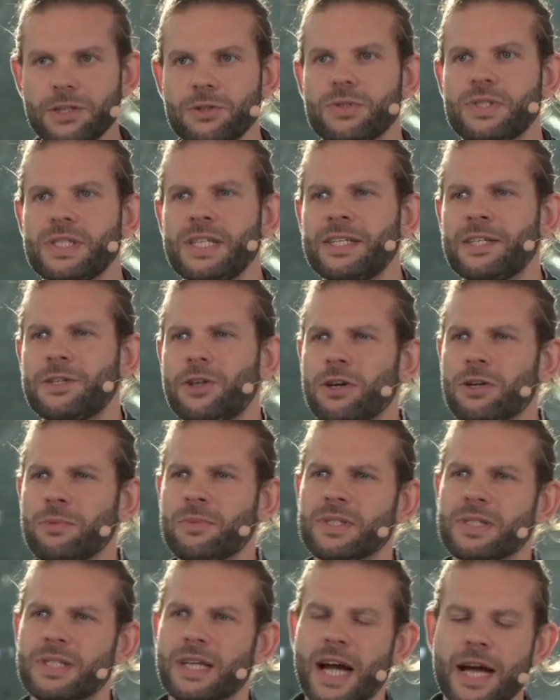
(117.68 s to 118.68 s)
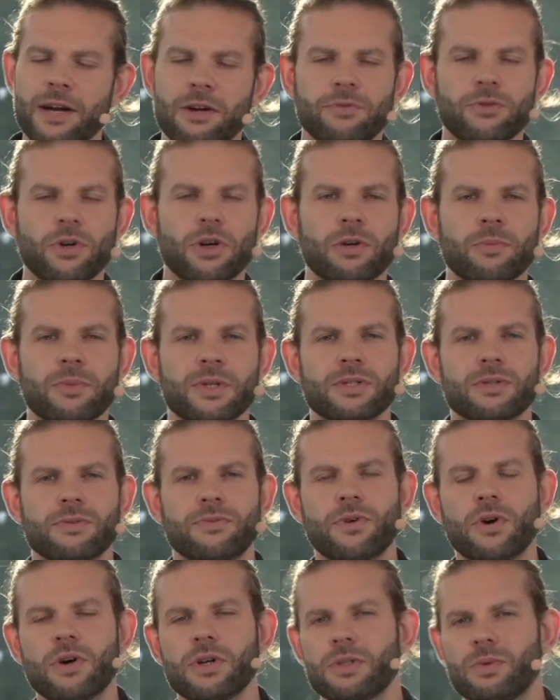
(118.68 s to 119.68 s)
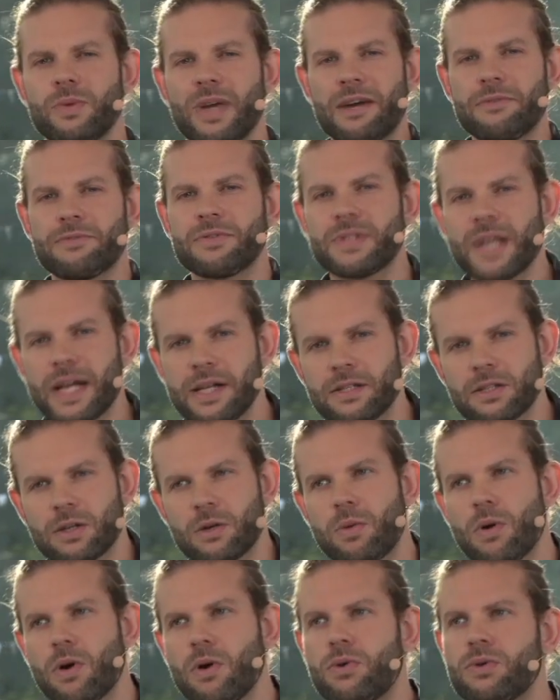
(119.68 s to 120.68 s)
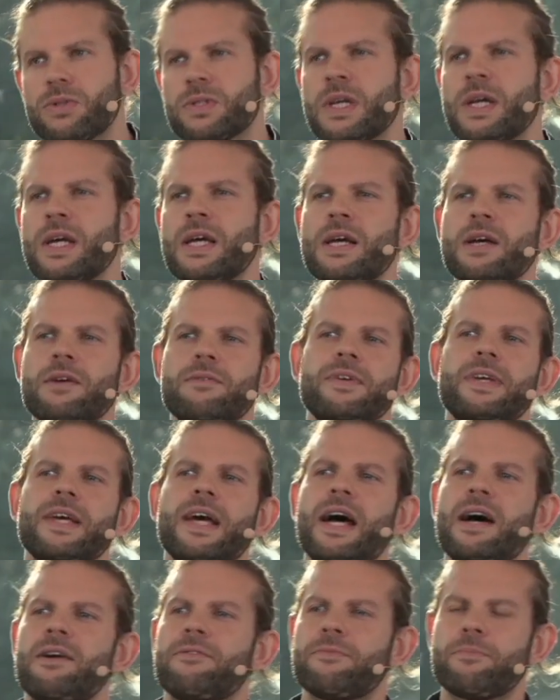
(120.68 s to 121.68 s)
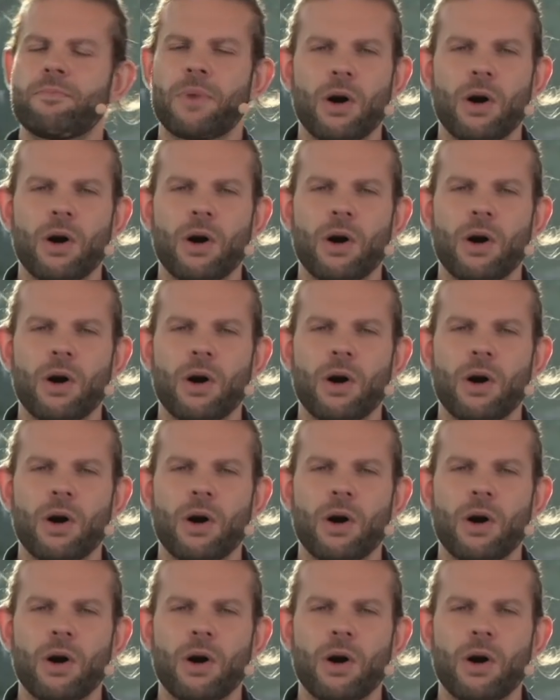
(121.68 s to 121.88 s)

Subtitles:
You see the documents, the kind of documents, of course, we have sales quotes, we have